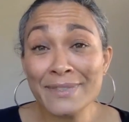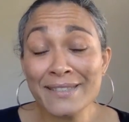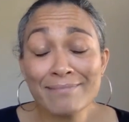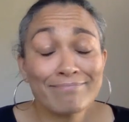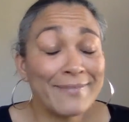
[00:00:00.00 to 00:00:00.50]

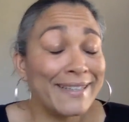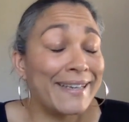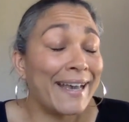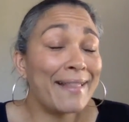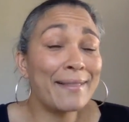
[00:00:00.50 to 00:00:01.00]
just
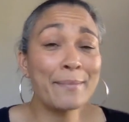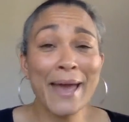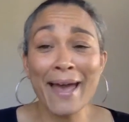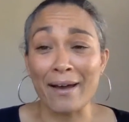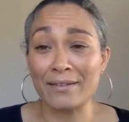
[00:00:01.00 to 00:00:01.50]
yell them
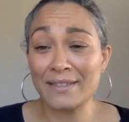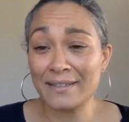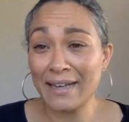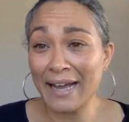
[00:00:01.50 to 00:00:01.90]
out.